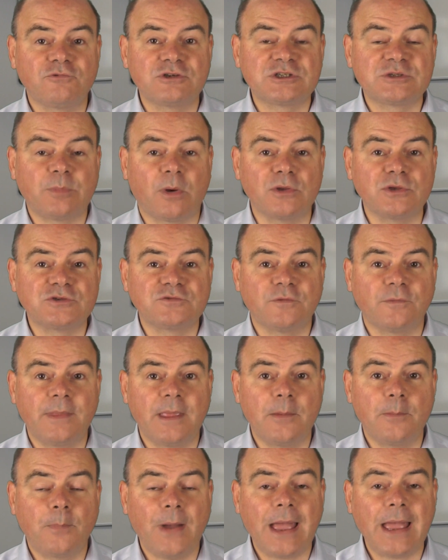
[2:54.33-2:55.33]
response from
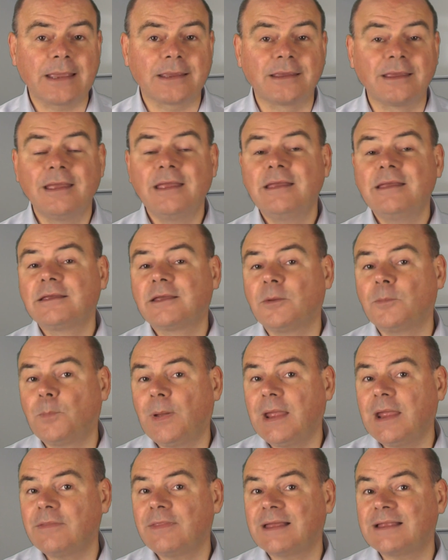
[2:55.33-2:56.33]
their bank.
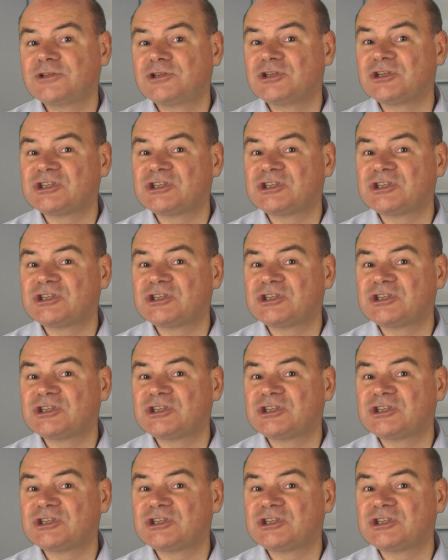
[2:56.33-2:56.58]
Compare that to